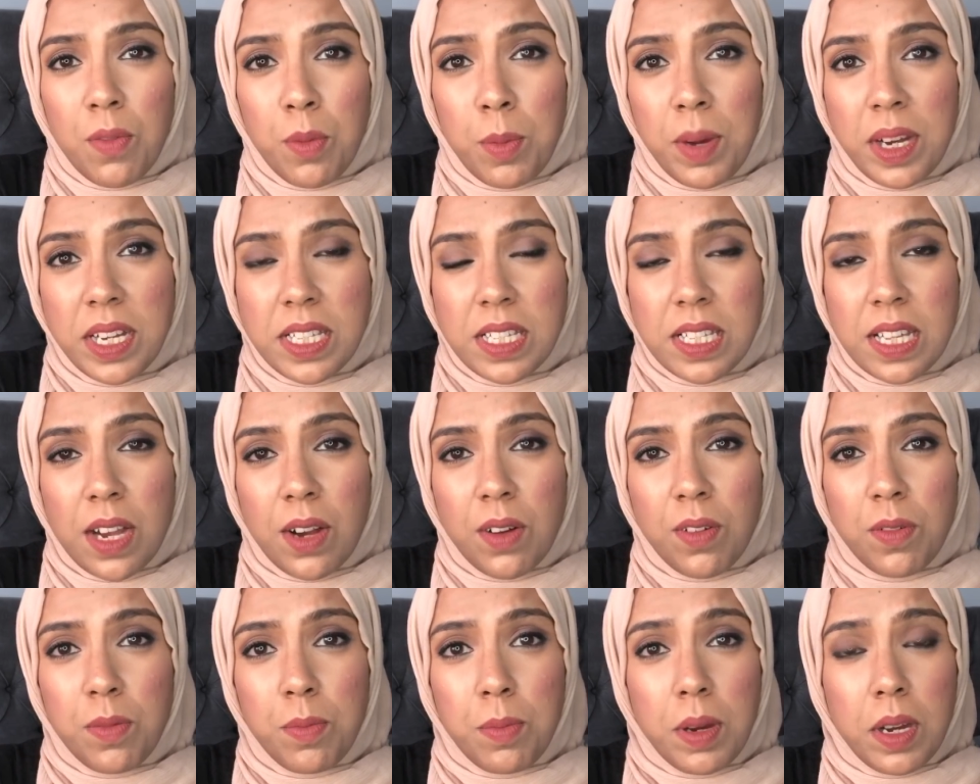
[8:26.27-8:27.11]

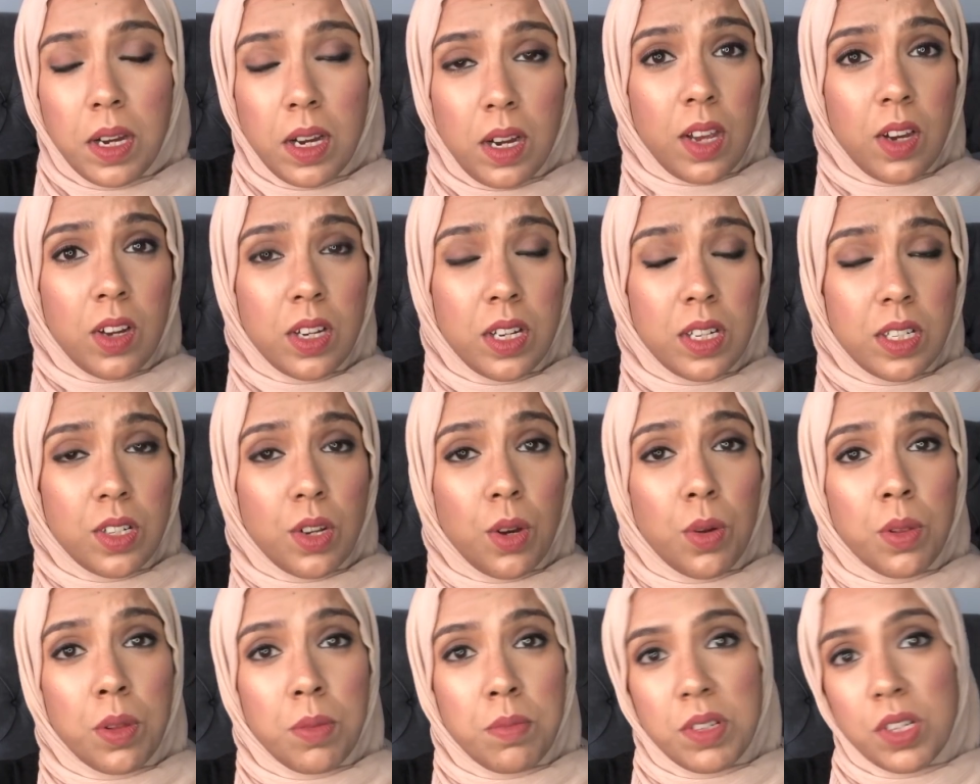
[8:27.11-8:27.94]
myself, but kind of
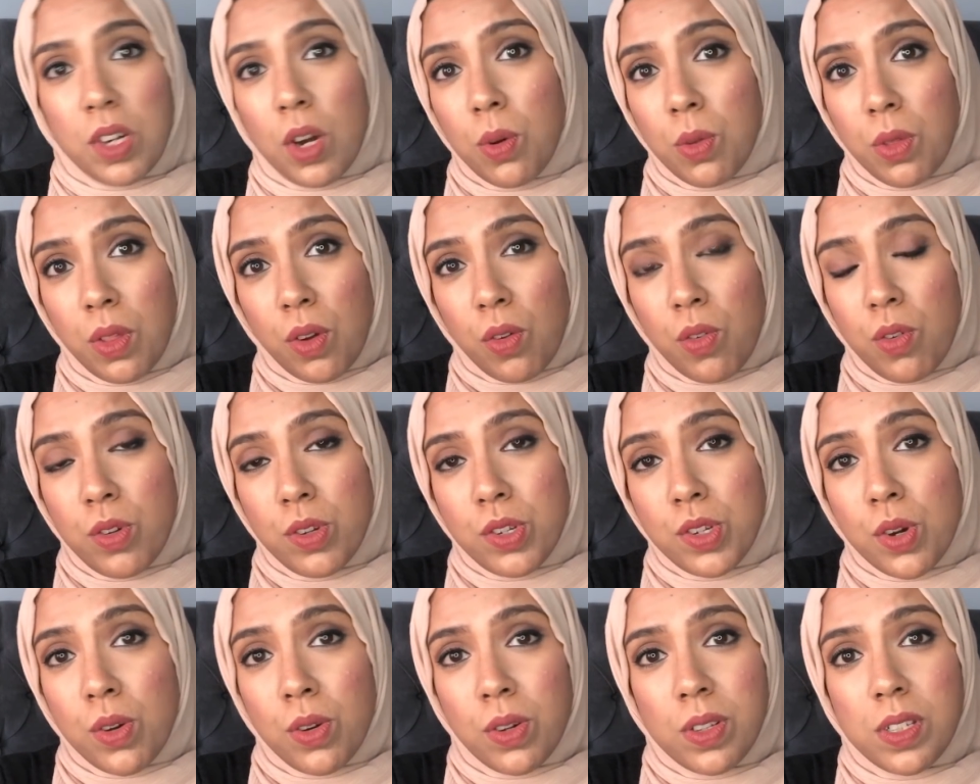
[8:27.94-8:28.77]
told them to hold the
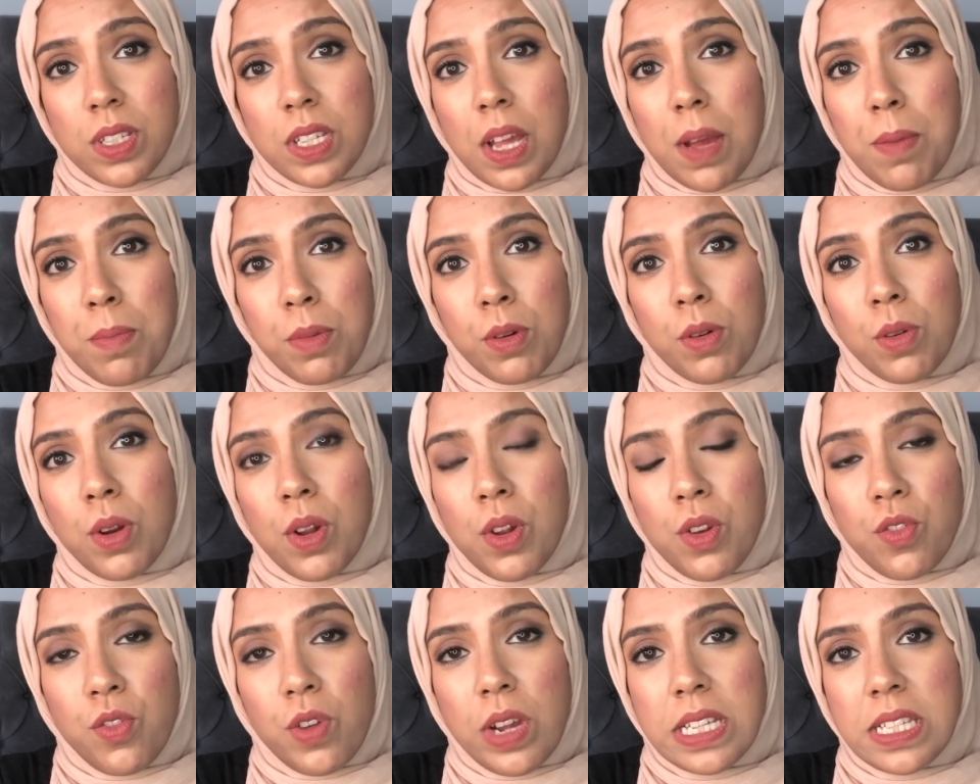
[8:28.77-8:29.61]
croutons and put
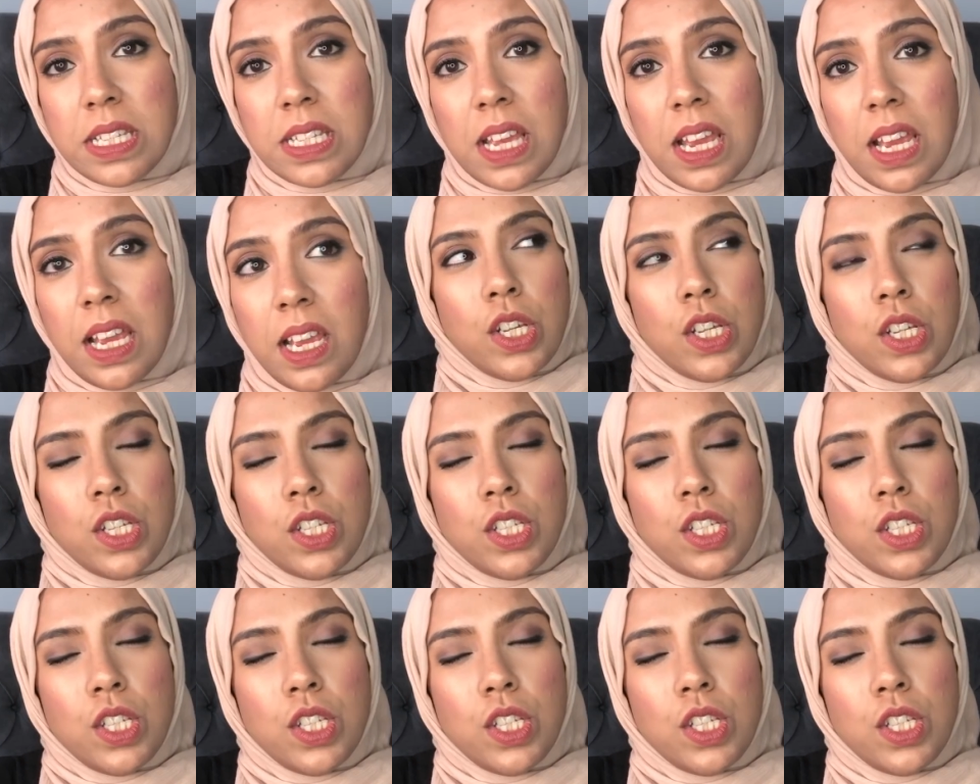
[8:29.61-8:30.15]
no dressing.